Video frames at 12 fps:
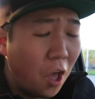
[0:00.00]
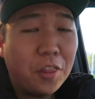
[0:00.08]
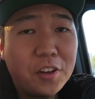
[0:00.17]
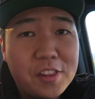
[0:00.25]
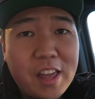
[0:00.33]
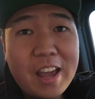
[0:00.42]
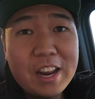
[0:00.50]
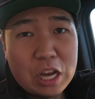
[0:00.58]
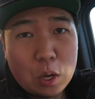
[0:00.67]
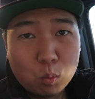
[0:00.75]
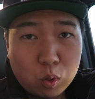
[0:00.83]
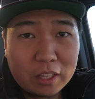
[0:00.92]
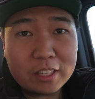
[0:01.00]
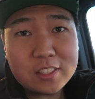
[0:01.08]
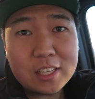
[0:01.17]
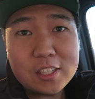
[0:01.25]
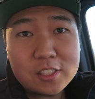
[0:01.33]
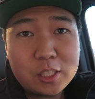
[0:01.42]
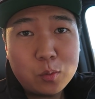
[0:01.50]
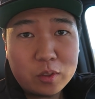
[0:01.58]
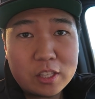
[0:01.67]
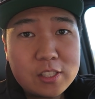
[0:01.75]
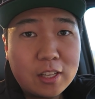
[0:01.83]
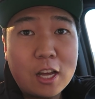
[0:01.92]
Other than that, really excited to see
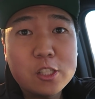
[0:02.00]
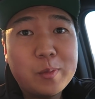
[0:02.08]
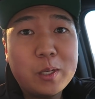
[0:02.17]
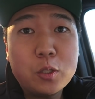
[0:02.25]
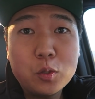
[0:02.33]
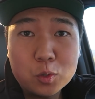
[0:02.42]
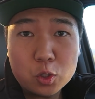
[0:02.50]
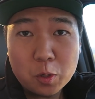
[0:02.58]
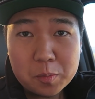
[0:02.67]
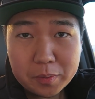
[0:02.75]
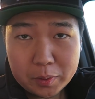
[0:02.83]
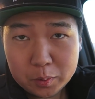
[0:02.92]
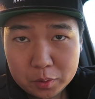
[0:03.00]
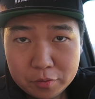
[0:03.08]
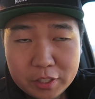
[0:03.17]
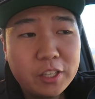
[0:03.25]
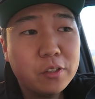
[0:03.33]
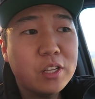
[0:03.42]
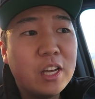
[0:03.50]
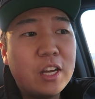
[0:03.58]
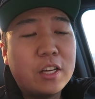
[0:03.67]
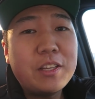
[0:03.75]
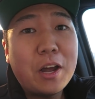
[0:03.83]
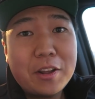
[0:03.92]
what this allows me to do in terms of YouTube videos.
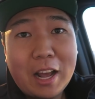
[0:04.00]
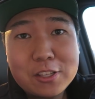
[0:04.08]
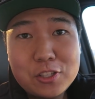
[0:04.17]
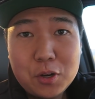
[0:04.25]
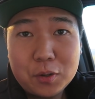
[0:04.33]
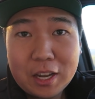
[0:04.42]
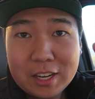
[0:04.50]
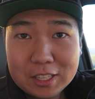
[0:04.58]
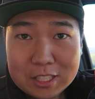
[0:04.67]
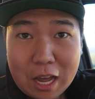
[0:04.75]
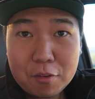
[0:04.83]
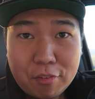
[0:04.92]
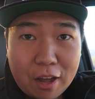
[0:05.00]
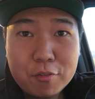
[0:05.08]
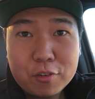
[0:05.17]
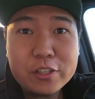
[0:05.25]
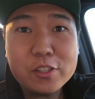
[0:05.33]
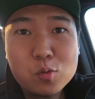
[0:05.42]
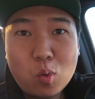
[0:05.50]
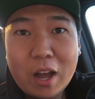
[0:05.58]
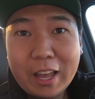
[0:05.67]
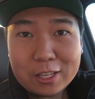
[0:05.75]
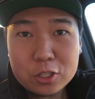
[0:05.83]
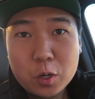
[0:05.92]
Now you guys know kind of the top 5 reasons
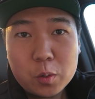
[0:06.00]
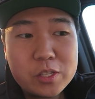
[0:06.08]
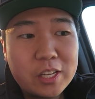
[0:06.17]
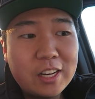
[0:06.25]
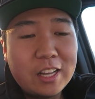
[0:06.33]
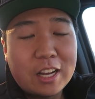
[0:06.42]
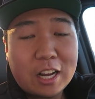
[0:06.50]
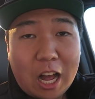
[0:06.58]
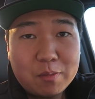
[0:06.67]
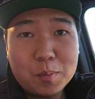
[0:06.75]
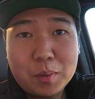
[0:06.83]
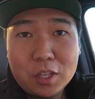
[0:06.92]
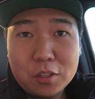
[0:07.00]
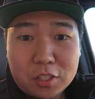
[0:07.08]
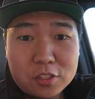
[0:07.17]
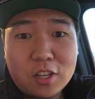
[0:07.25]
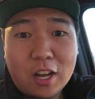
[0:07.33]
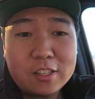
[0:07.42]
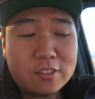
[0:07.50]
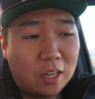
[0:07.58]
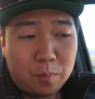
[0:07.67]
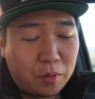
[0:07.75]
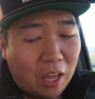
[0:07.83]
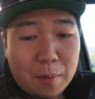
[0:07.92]
why I chose it. Comment below, discuss.
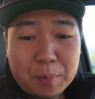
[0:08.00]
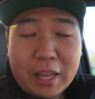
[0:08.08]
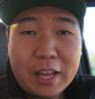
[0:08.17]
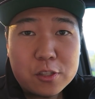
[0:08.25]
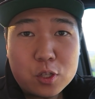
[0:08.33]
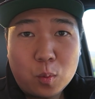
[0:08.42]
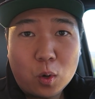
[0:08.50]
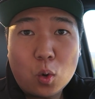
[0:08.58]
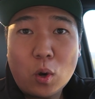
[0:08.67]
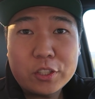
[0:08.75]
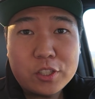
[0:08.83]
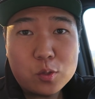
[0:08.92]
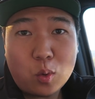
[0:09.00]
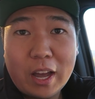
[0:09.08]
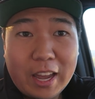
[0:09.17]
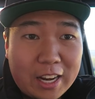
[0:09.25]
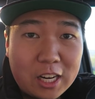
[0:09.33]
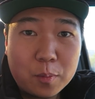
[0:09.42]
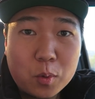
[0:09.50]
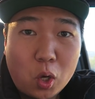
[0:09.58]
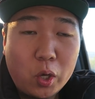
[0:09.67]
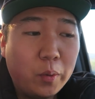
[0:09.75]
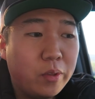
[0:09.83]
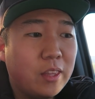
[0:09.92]
I'd be happy to answer more questions why I ended up
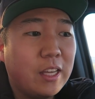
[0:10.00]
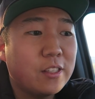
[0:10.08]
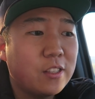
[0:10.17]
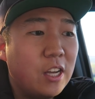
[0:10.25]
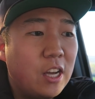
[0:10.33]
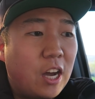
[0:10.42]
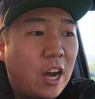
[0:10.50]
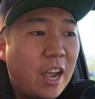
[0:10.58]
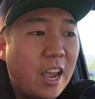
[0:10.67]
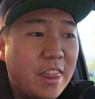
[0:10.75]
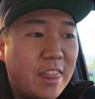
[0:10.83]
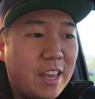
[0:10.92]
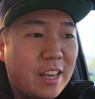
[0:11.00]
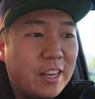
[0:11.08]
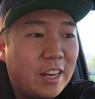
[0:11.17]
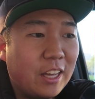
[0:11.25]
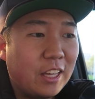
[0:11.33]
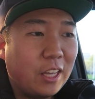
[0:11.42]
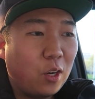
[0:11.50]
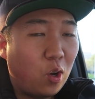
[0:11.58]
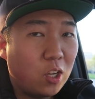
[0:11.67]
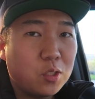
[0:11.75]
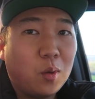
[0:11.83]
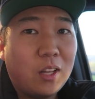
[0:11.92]
going with this. And then it'll
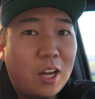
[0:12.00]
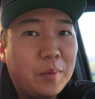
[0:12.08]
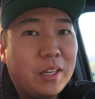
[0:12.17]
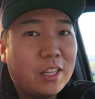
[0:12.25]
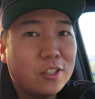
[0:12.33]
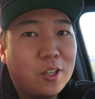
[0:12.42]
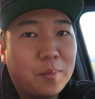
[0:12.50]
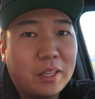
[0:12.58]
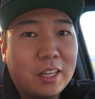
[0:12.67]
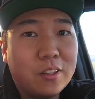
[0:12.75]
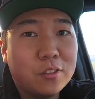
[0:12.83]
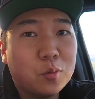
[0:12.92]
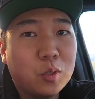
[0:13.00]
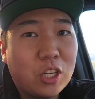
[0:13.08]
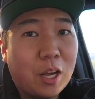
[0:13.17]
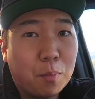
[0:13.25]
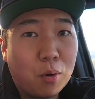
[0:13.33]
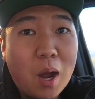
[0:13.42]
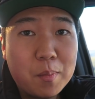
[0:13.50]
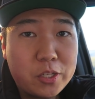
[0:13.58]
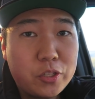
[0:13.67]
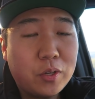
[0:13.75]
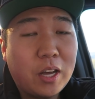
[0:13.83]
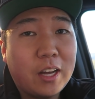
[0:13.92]
also allow me to get something else, which I
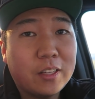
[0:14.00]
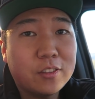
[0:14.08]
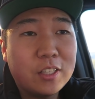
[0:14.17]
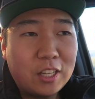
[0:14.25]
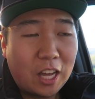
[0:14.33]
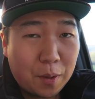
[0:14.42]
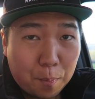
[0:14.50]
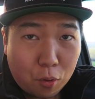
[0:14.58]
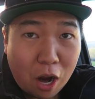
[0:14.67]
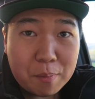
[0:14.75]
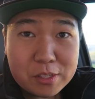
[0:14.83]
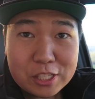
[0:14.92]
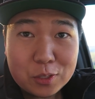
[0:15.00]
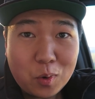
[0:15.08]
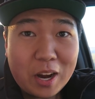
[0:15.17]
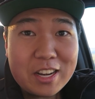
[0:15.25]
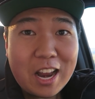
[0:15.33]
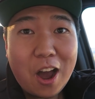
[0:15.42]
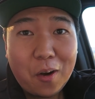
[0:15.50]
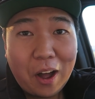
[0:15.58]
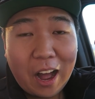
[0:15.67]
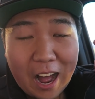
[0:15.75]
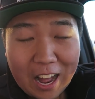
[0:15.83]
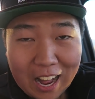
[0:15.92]
promise you guys, I am promising right
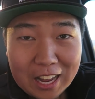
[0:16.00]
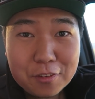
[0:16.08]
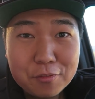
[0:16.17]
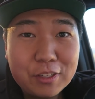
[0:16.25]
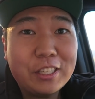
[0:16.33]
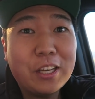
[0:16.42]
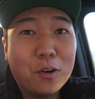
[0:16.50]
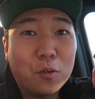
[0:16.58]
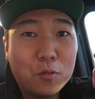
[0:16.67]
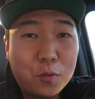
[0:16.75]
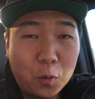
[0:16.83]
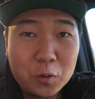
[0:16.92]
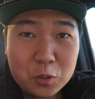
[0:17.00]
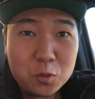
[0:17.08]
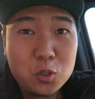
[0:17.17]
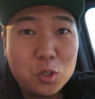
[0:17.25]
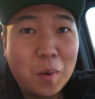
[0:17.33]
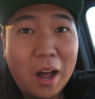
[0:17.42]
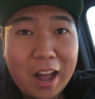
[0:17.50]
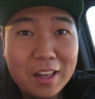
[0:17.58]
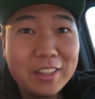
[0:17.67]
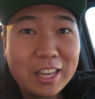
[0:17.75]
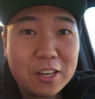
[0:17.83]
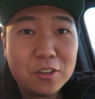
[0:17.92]
now on video for YouTube
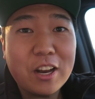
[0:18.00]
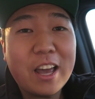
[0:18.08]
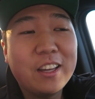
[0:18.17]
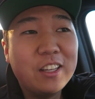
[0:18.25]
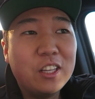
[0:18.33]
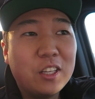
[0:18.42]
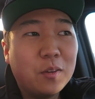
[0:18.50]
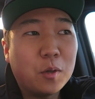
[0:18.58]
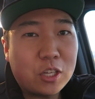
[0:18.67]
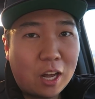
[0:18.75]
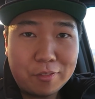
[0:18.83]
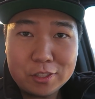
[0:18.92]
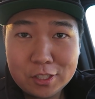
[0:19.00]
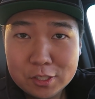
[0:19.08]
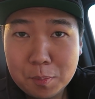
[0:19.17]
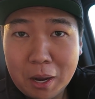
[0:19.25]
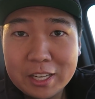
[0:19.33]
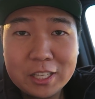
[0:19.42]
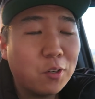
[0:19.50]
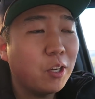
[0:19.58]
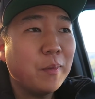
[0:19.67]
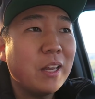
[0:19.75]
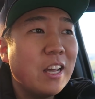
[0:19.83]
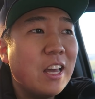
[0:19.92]
on the internet, which obviously is a binding
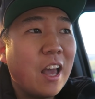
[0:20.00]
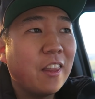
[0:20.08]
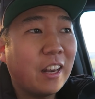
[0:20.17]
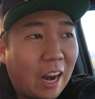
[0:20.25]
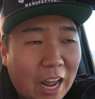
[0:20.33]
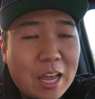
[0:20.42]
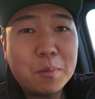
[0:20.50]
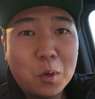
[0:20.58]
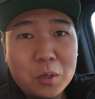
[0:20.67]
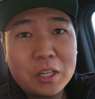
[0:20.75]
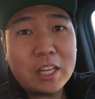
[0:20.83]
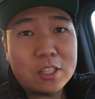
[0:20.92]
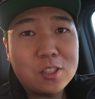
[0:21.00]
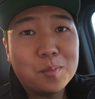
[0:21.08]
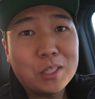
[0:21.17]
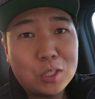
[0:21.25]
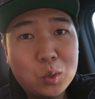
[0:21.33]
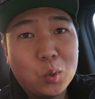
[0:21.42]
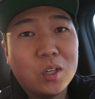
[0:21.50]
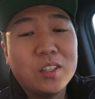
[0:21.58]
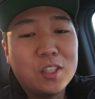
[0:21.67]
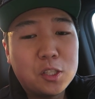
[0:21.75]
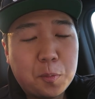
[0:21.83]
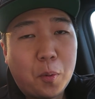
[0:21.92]
agreement, that I am going to get something cool,
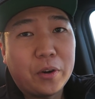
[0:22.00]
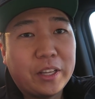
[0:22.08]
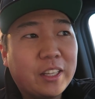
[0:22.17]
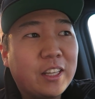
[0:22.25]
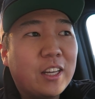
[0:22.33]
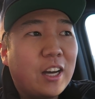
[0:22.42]
sporty.